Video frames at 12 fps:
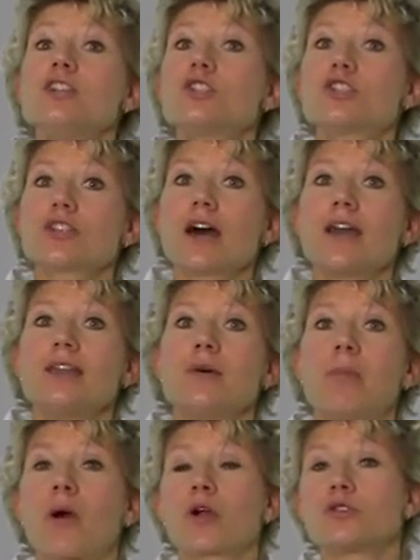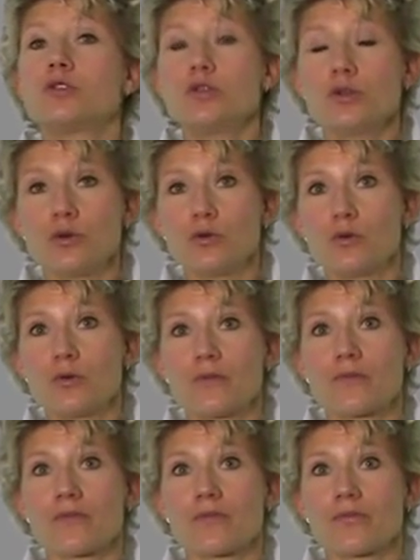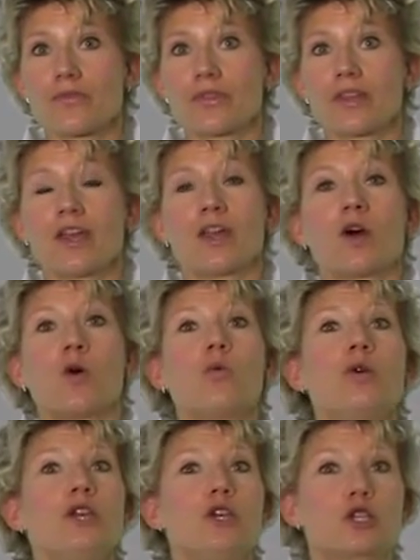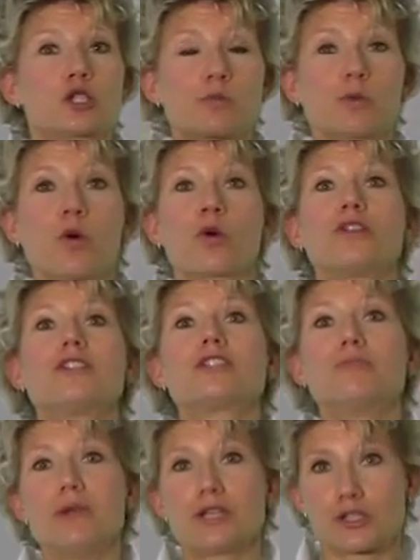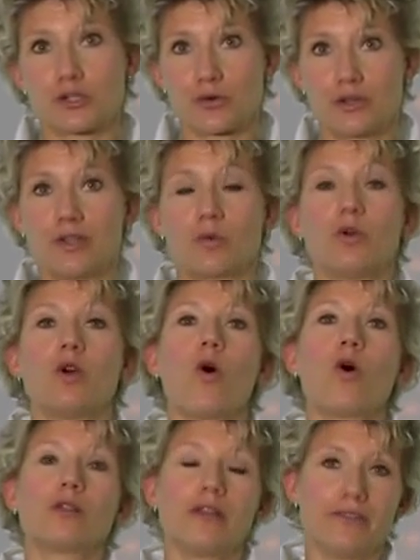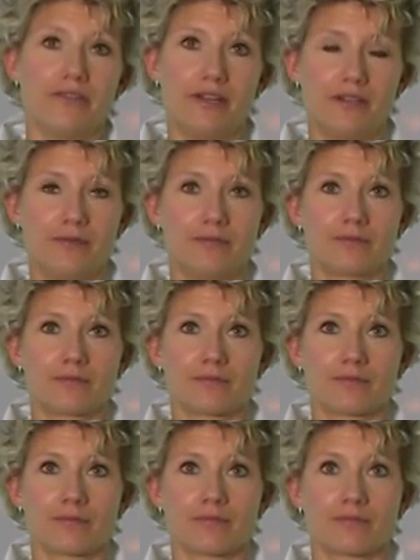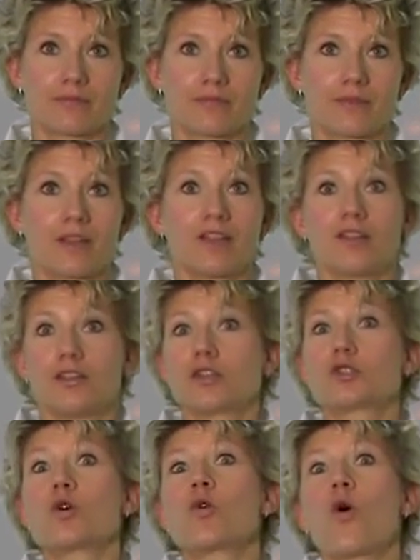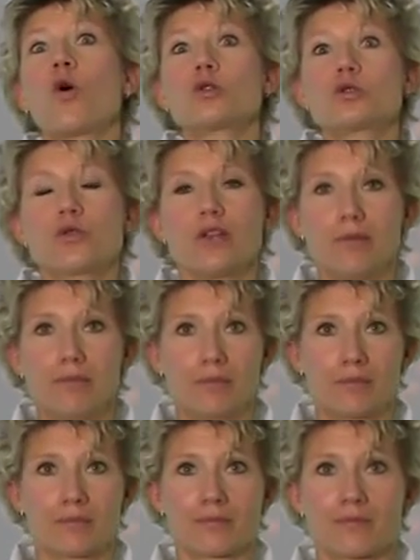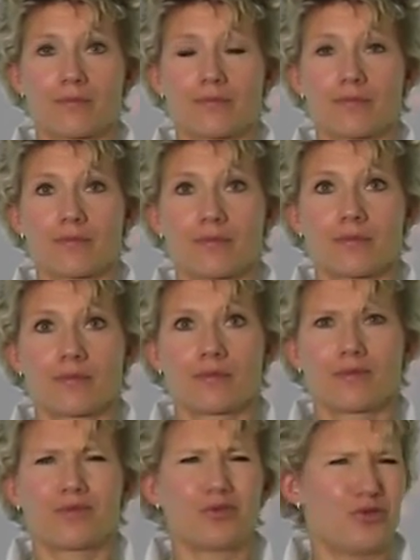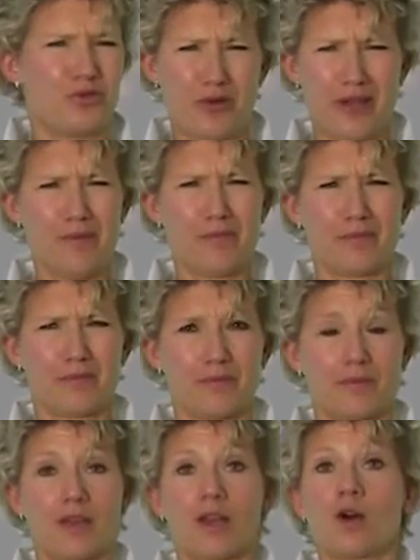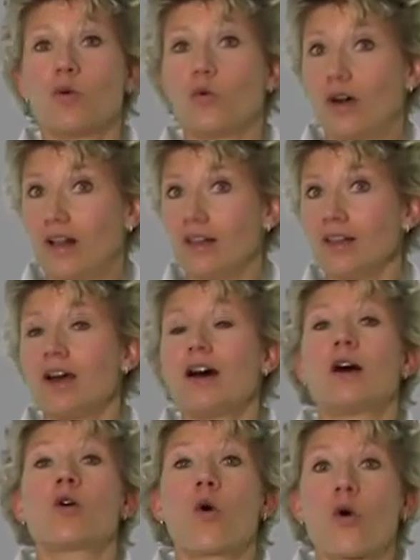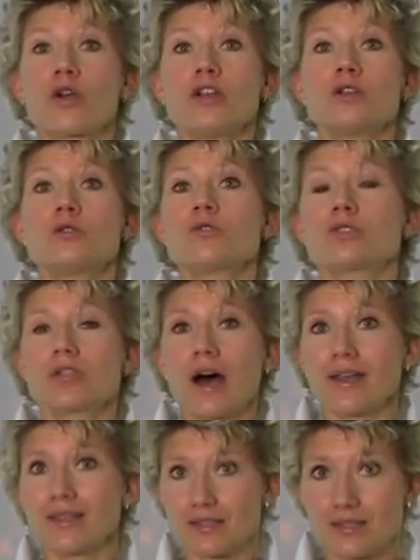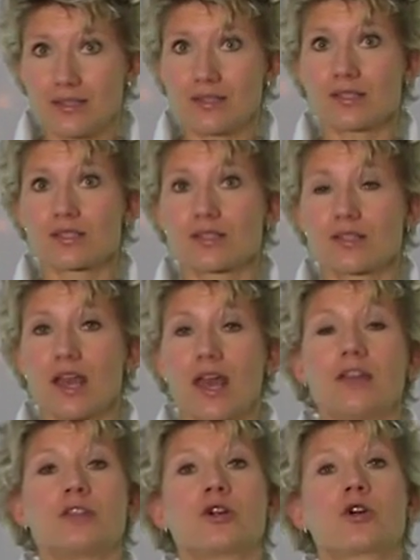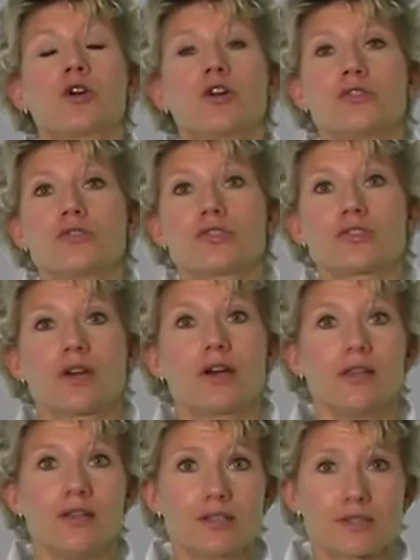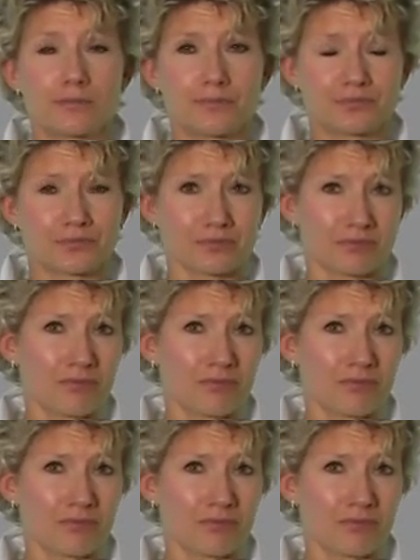Inside the part two, we explore this mystery that we all live in. The so-called dream. Dream? Well, according to scientists and their current studies